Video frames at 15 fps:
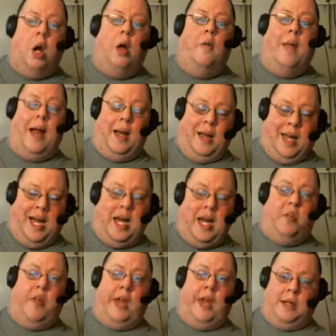that need
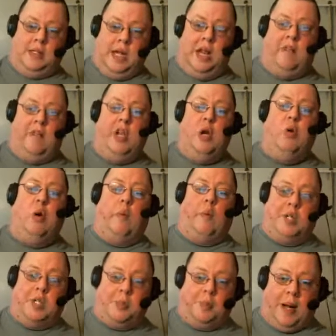things. If you are
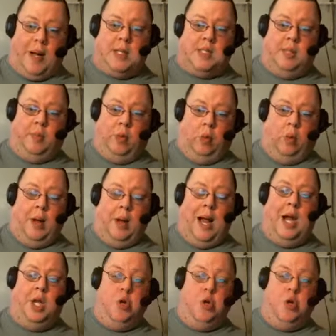responsible
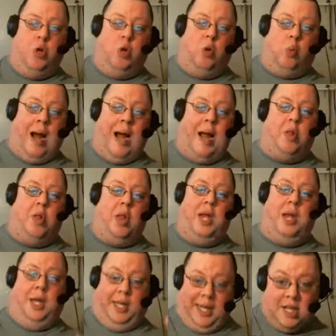and you do the right
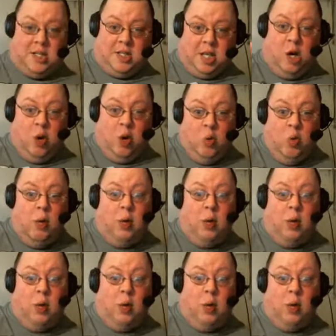thing, get two,